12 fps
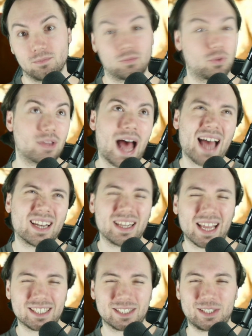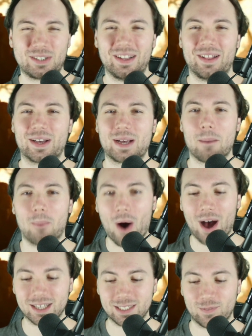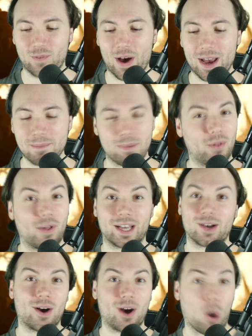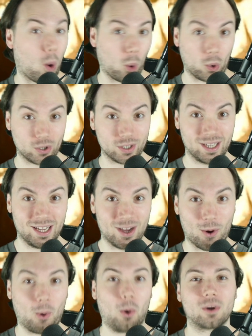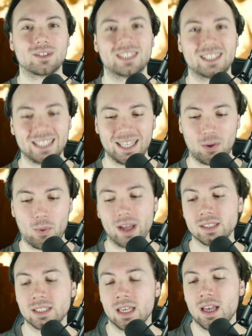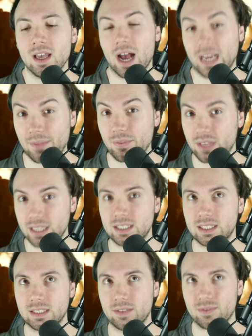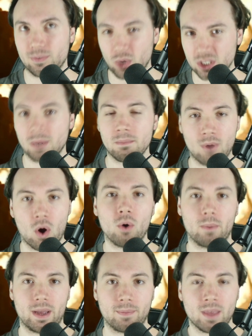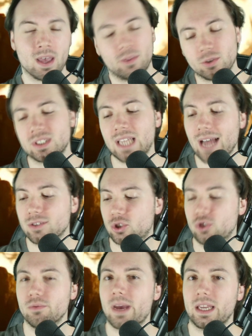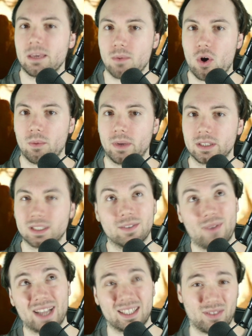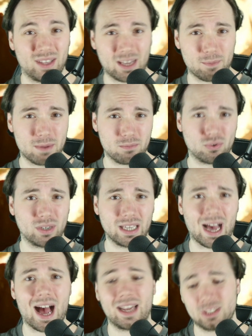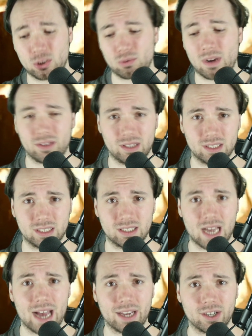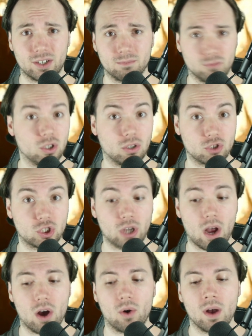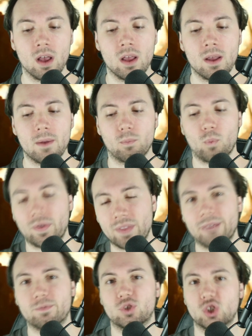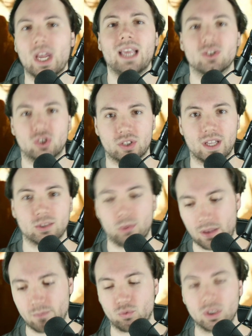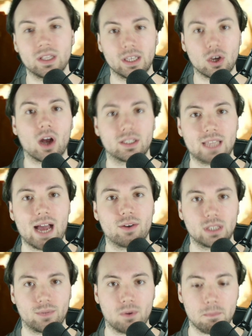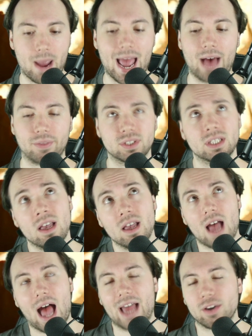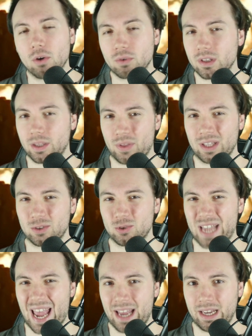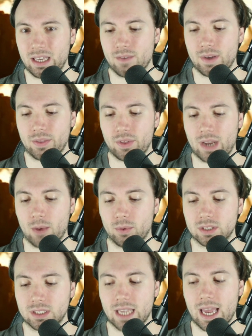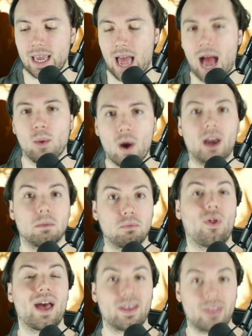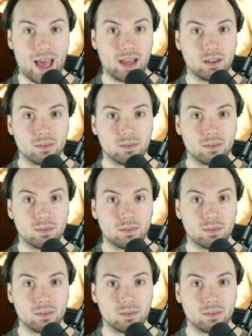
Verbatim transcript: not necessarily like a boss fight, but like a, a horde, a horde sequence. Again, this was a moment. There's not too many moments. In fact, I think I've been pretty honest throughout this entire, you know, show when they've changed things, when they've really gone down different paths. I don't really think there's any of it that I would say I want to play that.